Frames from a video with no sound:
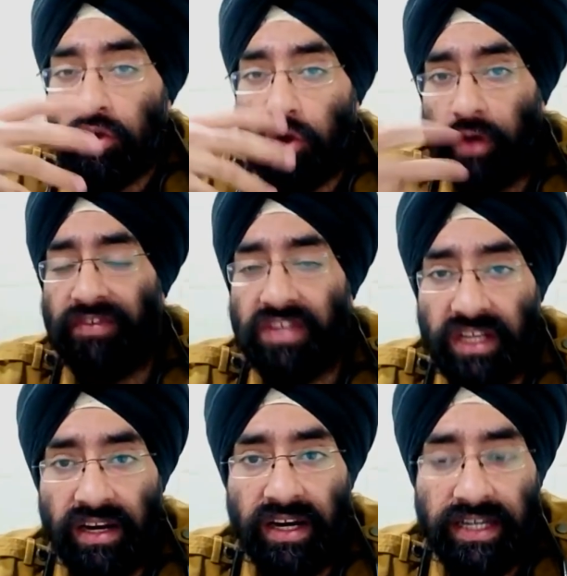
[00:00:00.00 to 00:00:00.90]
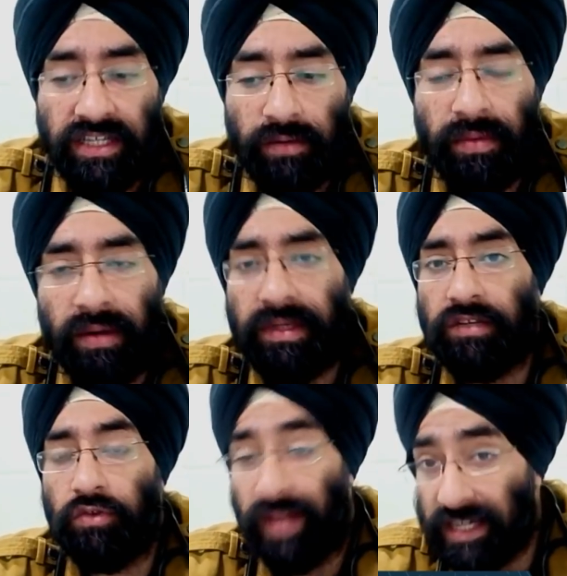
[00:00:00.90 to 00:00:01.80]
your physical condition
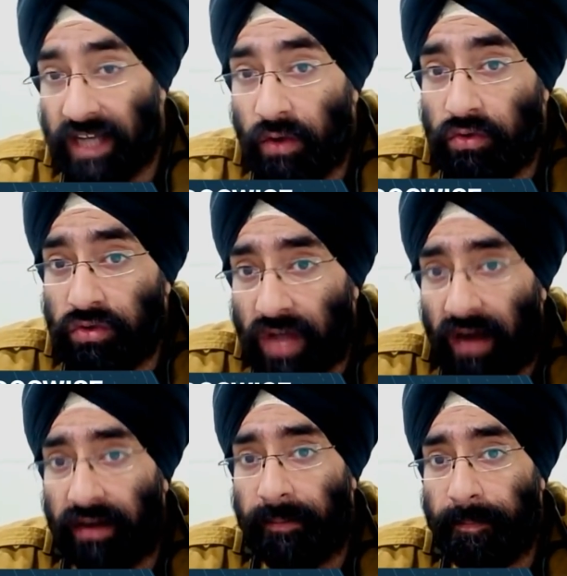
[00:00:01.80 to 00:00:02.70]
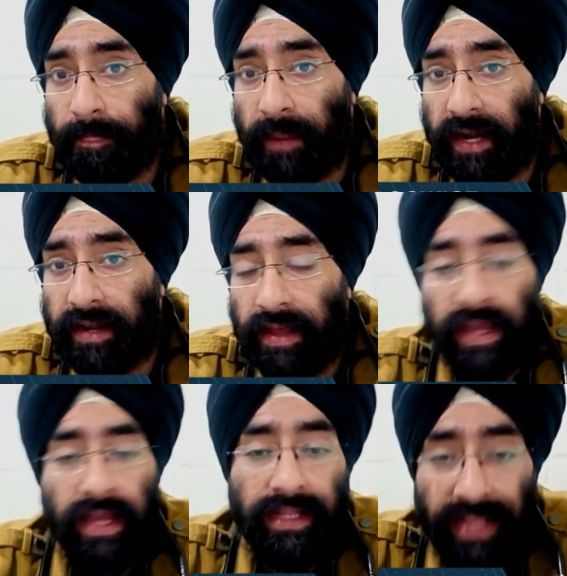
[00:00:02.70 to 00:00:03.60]
permits. So that's how you start, right?
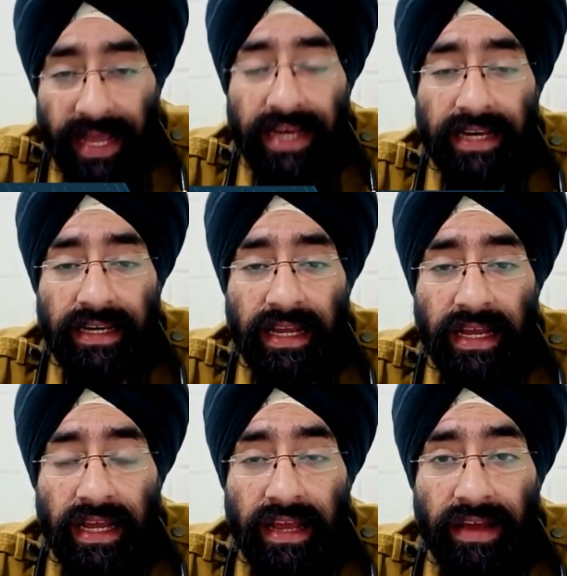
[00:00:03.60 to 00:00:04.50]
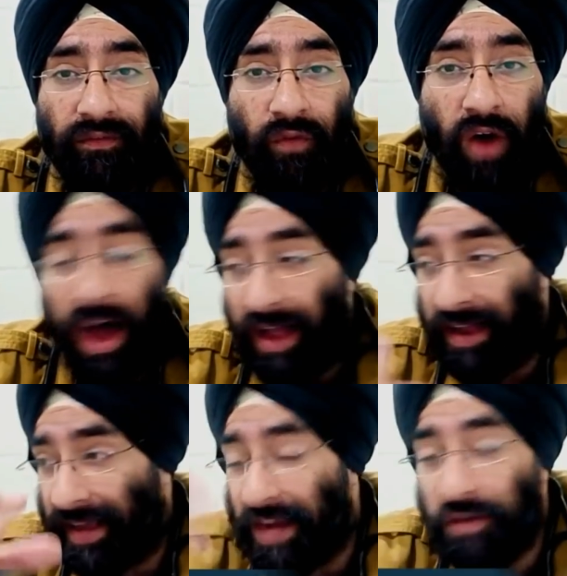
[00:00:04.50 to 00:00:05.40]
Then
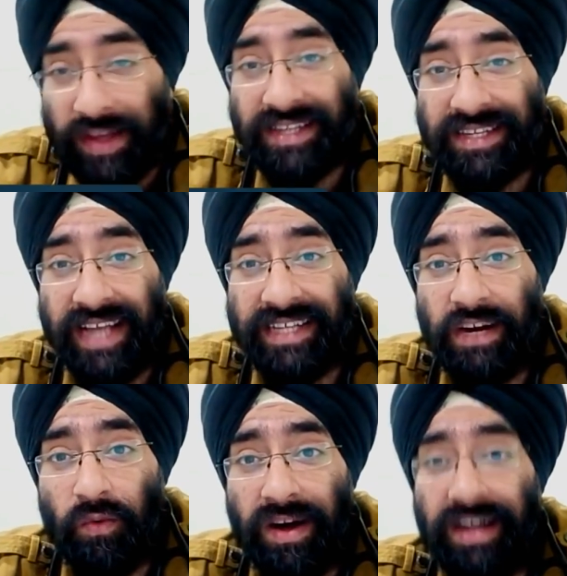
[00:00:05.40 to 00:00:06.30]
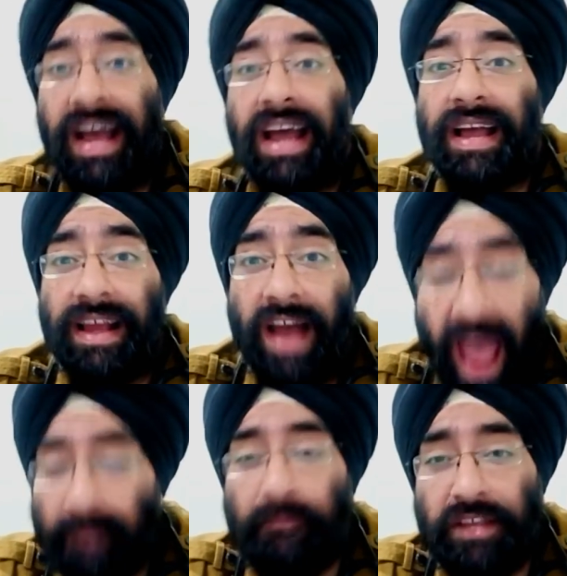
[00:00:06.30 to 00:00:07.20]
can you exercise at work?
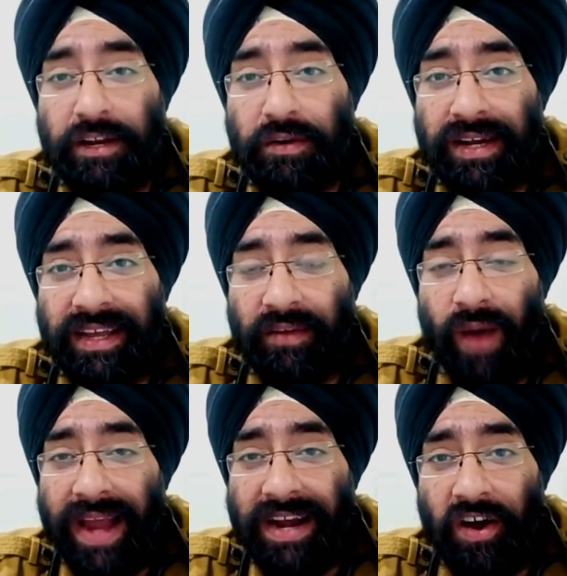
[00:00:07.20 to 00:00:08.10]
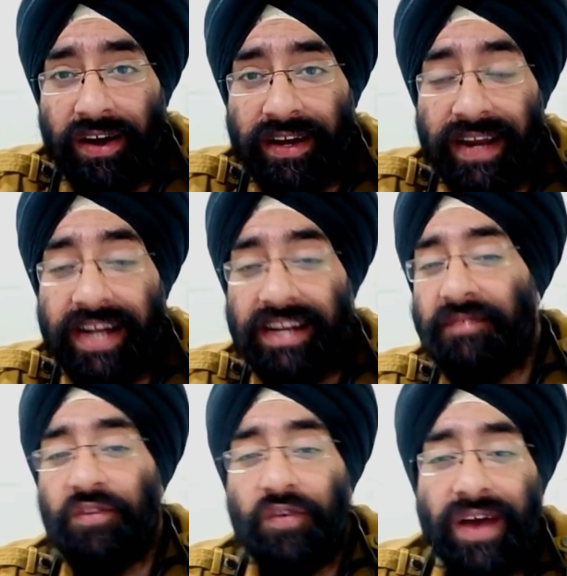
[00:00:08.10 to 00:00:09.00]
Absolutely, why not, right?
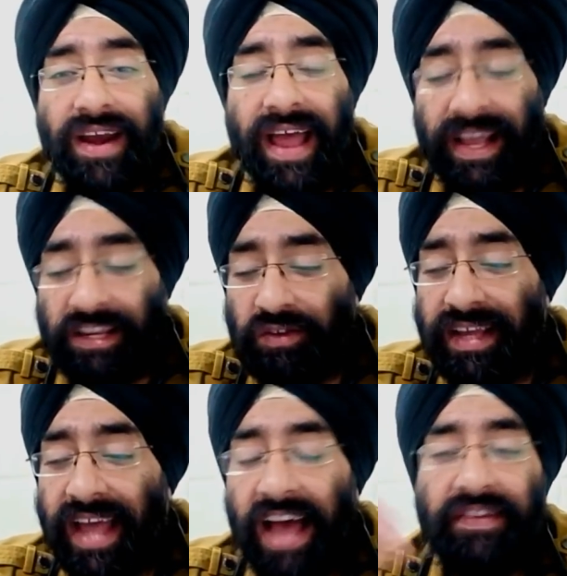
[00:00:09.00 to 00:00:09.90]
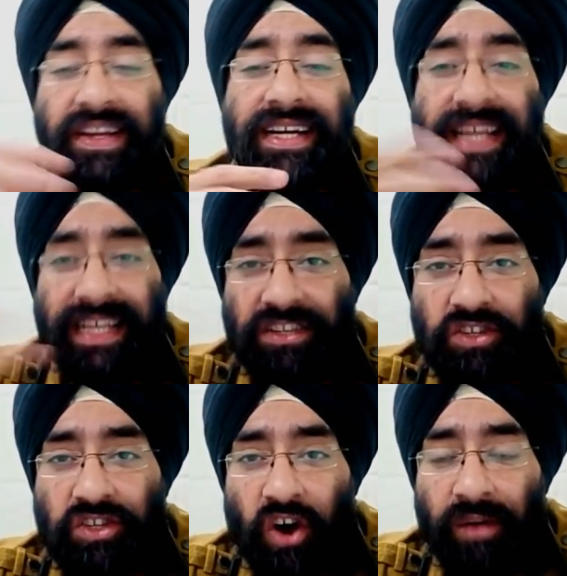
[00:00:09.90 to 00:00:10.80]
If you are actually having a desk
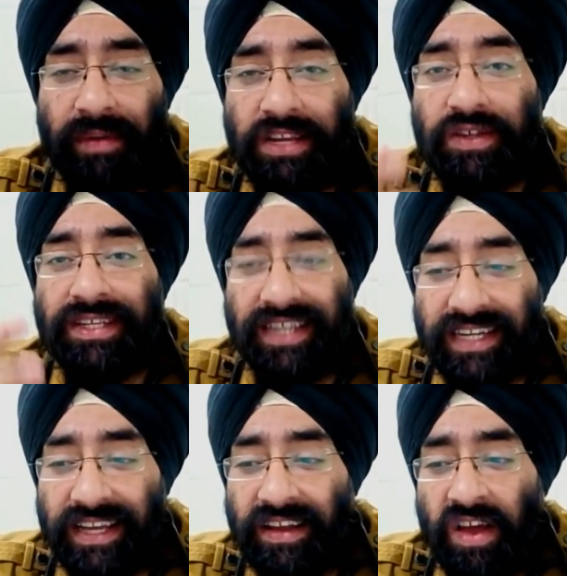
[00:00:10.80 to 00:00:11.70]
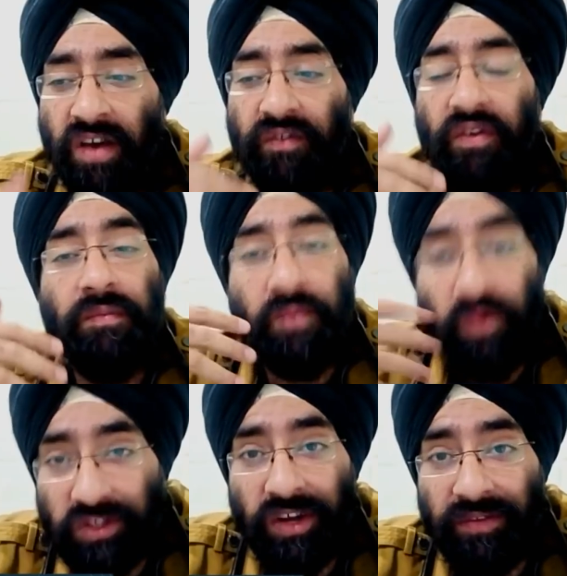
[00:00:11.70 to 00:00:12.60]
job and you are sitting for
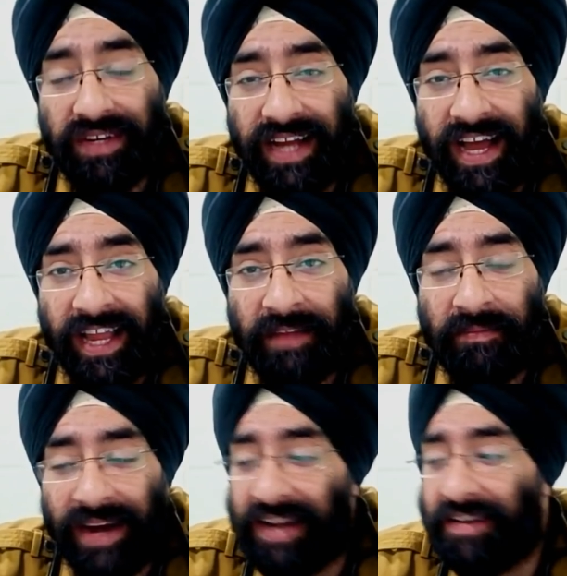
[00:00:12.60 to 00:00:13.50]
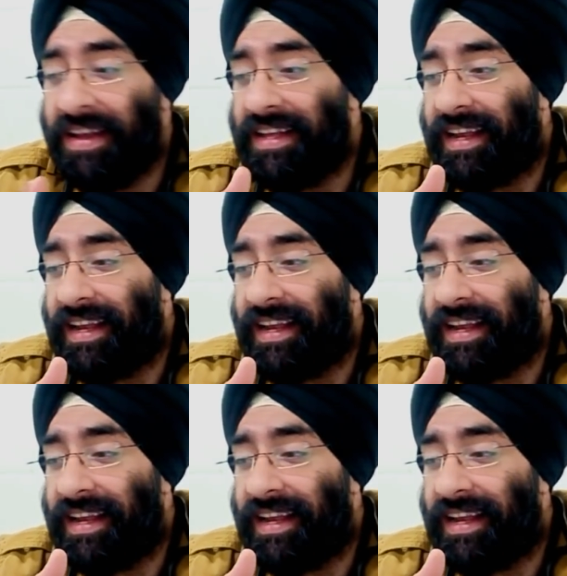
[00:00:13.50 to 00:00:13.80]
most of the time, right